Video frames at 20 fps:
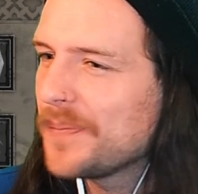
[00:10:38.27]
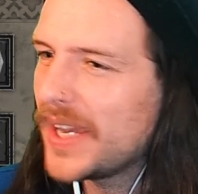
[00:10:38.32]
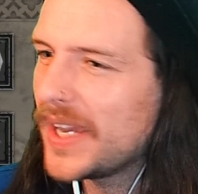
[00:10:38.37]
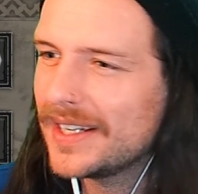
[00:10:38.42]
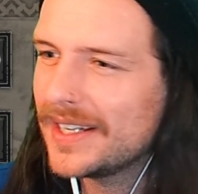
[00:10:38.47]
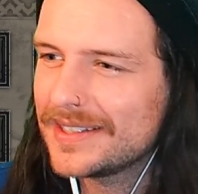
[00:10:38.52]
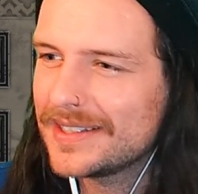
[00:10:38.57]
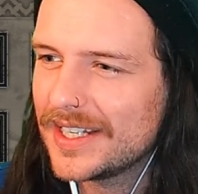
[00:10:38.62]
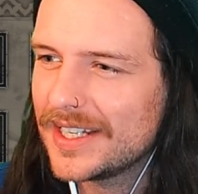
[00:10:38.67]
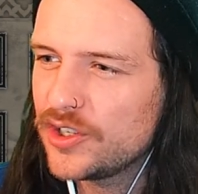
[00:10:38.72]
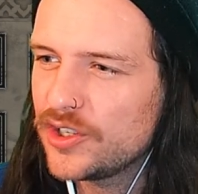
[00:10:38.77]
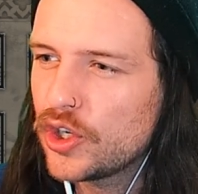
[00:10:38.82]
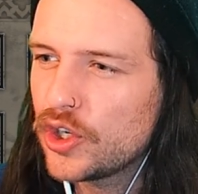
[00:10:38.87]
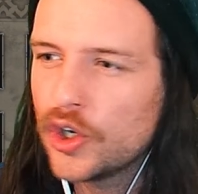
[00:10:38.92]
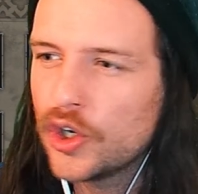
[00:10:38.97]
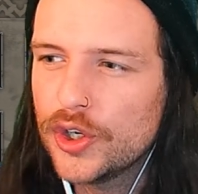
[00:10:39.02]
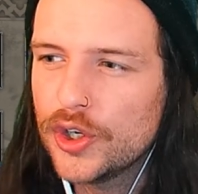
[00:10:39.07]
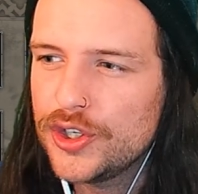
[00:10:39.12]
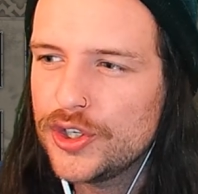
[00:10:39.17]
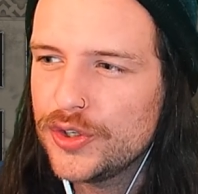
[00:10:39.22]
Like I said, you
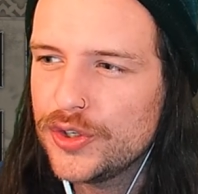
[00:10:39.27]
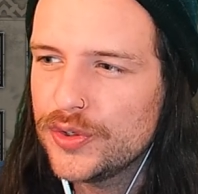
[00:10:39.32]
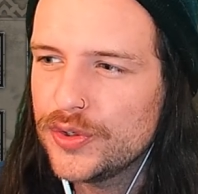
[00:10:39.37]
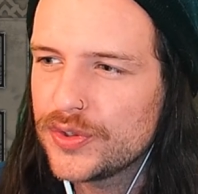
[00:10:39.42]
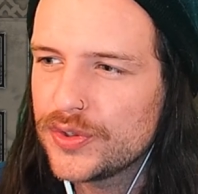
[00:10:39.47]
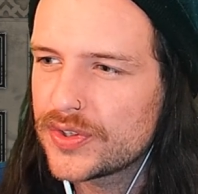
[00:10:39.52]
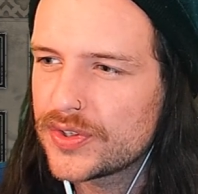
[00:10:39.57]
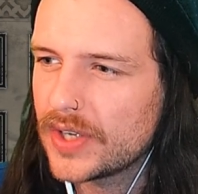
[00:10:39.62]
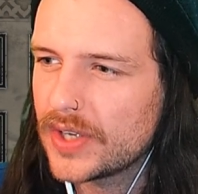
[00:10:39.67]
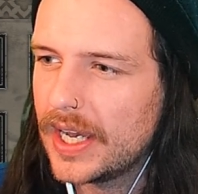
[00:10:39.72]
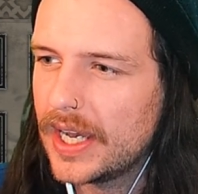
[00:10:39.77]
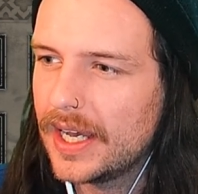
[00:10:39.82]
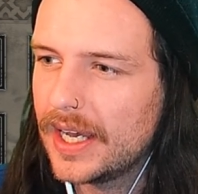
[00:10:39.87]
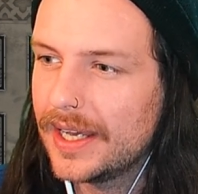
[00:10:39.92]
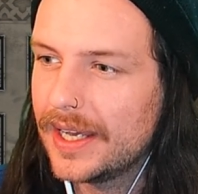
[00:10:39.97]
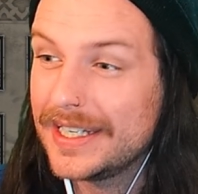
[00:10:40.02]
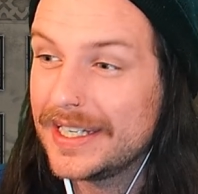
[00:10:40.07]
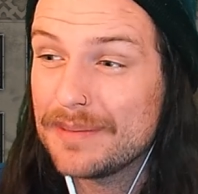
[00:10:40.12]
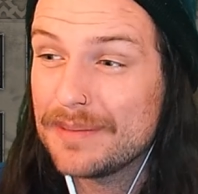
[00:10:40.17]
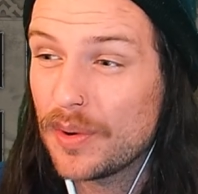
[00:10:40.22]
could use
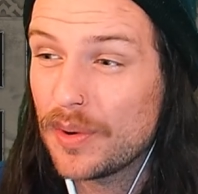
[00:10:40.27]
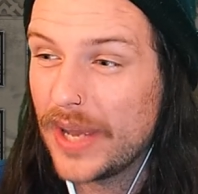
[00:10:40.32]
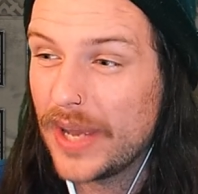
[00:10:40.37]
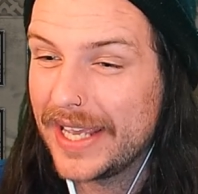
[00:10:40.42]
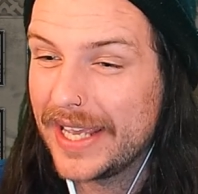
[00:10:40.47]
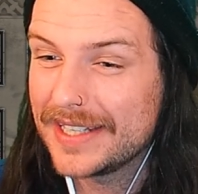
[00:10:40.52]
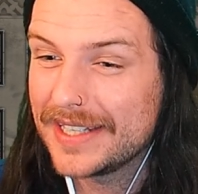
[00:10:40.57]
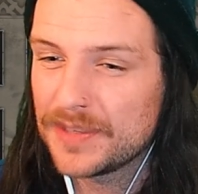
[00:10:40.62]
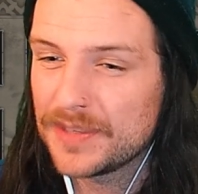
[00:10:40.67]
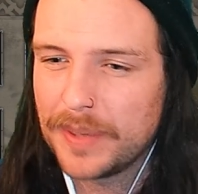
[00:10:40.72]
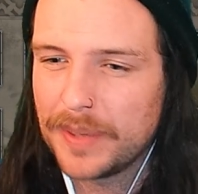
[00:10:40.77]
Nimble Hands,